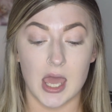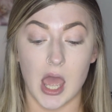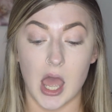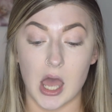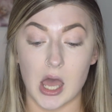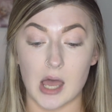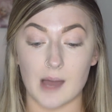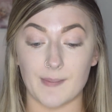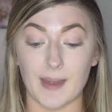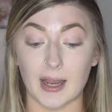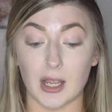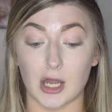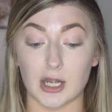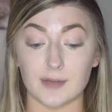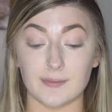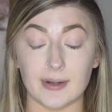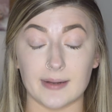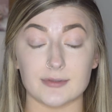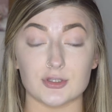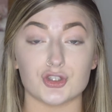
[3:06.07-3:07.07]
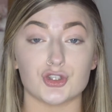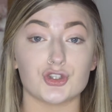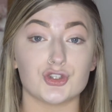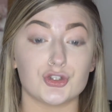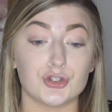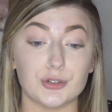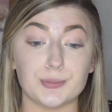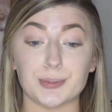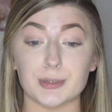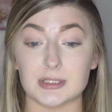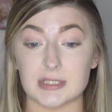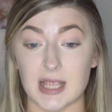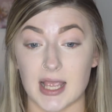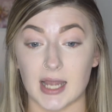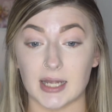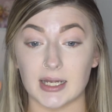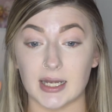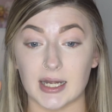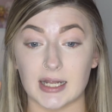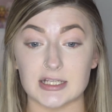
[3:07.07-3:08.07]
I got it when I was super
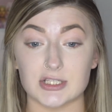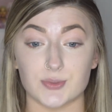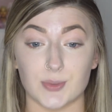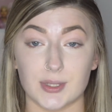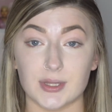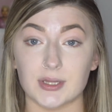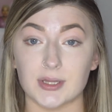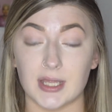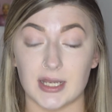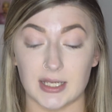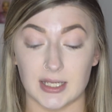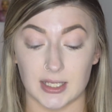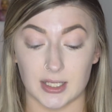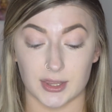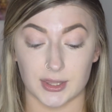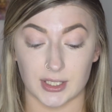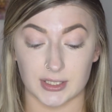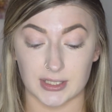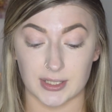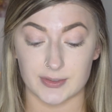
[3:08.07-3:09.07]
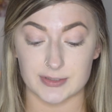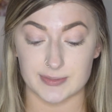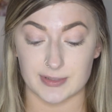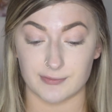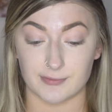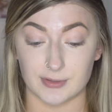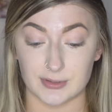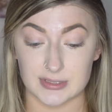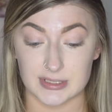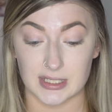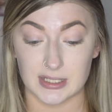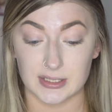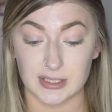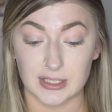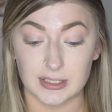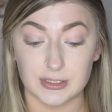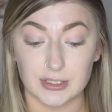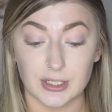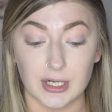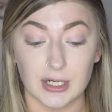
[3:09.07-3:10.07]
tan, and I swear the lady thought that was my real skin
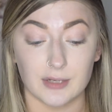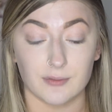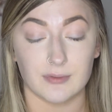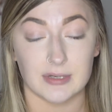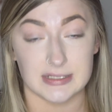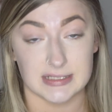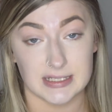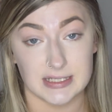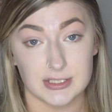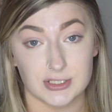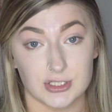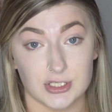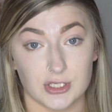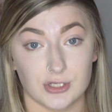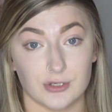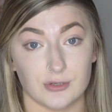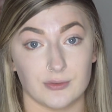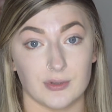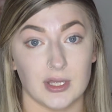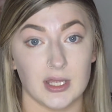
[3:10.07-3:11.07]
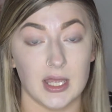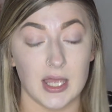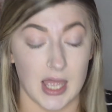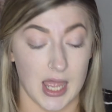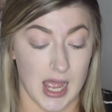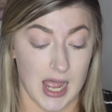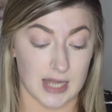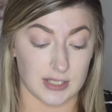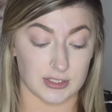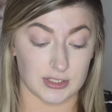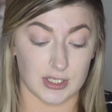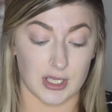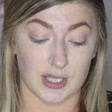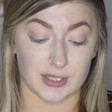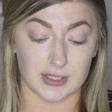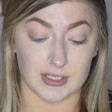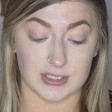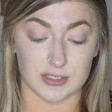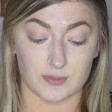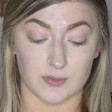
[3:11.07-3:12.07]
color, and it wasn't, so I just
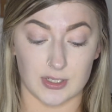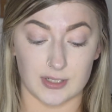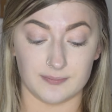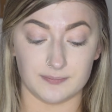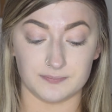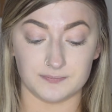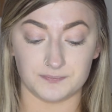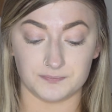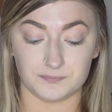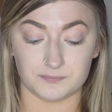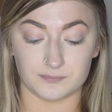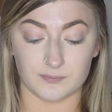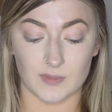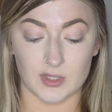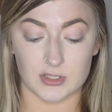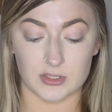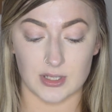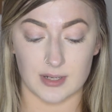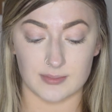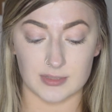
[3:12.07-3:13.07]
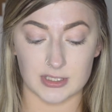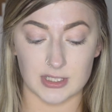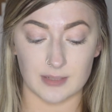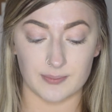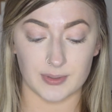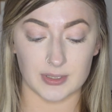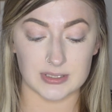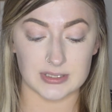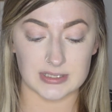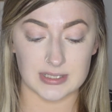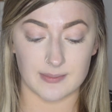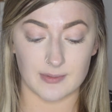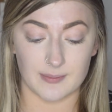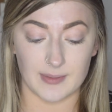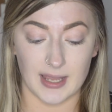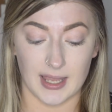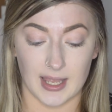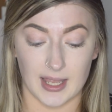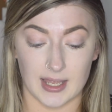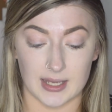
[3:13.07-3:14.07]
got this one. So I'm just going to put some on
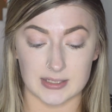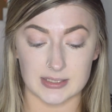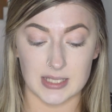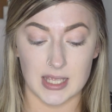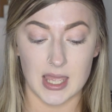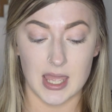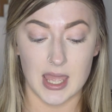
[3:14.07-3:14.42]
my hand.